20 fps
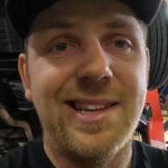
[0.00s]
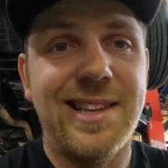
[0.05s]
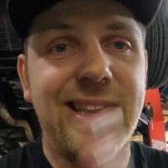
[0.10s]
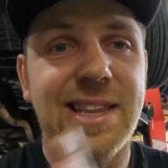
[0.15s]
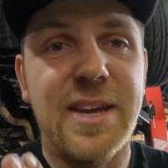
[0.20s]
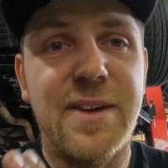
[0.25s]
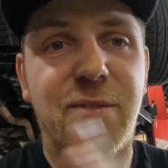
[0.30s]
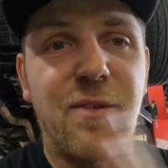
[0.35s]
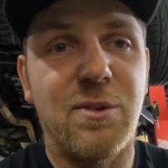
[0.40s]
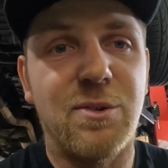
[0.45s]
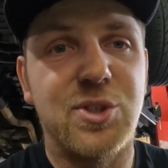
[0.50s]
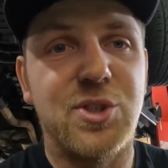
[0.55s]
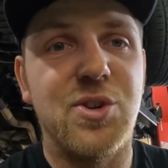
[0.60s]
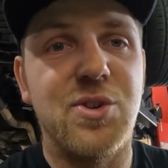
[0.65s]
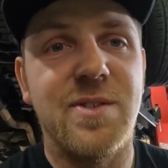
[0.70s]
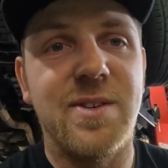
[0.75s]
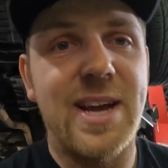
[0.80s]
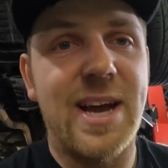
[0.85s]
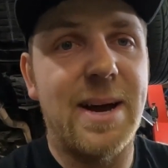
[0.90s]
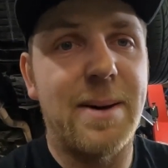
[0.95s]
live on
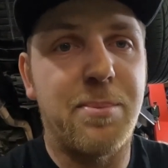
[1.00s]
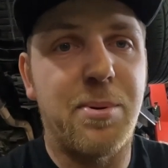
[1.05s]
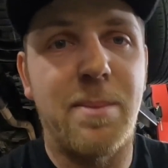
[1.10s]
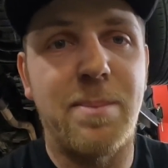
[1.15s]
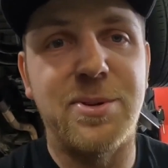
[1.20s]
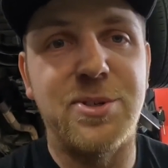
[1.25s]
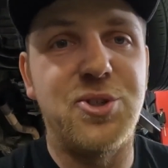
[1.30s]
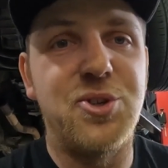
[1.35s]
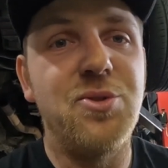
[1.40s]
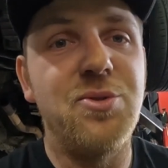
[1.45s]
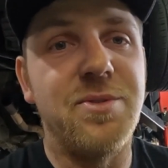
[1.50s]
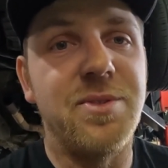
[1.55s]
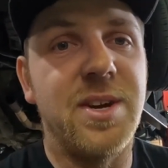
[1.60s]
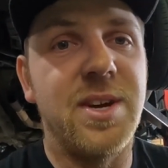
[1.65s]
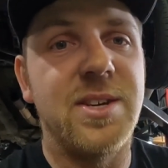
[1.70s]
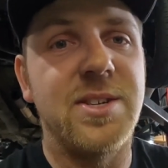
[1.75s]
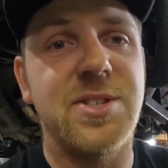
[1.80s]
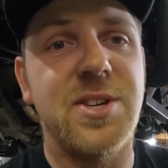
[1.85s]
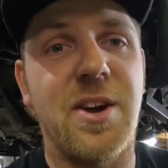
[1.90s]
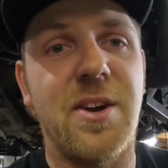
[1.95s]
to a proper tune.
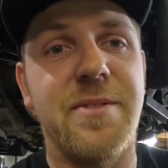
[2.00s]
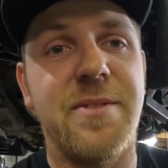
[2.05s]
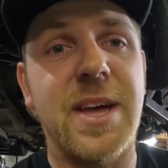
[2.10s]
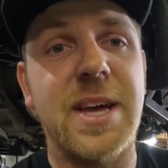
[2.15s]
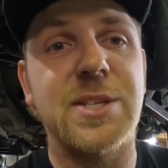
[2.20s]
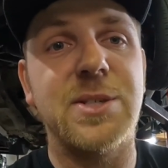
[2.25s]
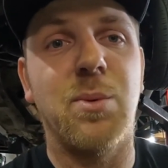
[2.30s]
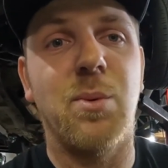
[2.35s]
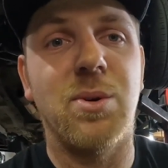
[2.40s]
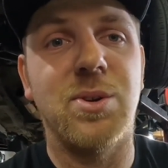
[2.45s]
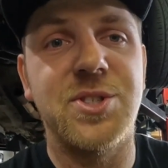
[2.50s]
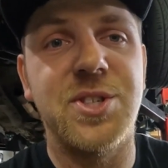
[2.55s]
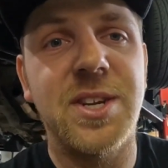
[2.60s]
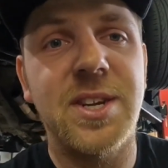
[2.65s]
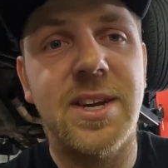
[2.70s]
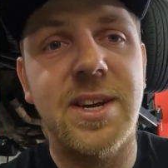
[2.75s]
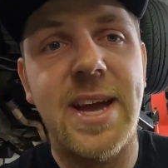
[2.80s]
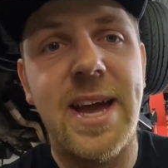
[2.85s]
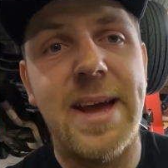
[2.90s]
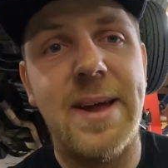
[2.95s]
So thanks for
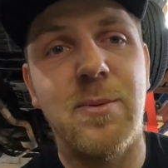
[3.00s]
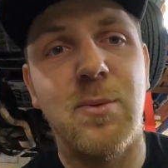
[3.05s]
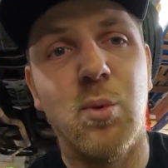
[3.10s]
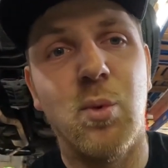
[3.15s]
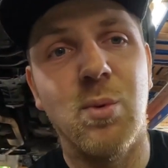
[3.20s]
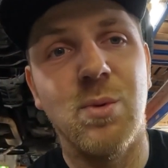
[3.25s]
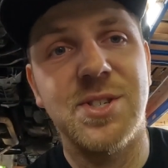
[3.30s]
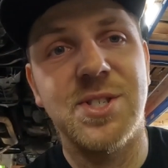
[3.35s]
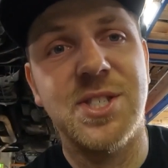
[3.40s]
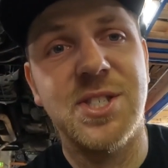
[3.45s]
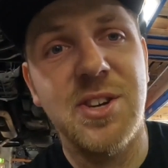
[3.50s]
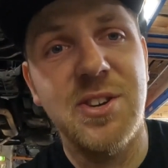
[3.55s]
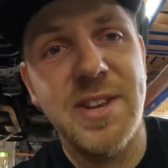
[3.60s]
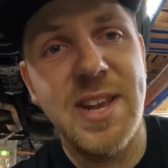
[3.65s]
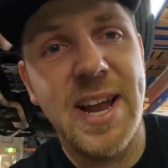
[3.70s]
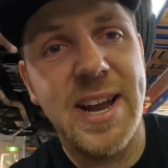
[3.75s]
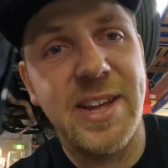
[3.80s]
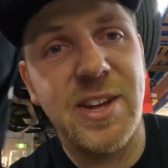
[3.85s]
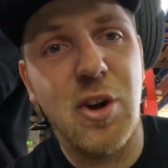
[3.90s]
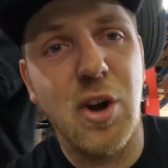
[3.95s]
watching, and we'll see you
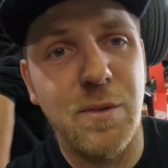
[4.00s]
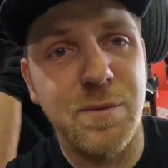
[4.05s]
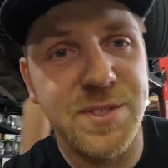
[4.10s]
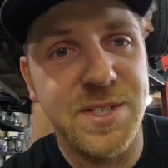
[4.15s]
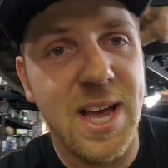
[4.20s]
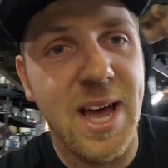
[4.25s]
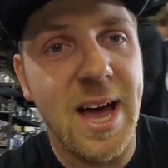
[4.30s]
down in Coffs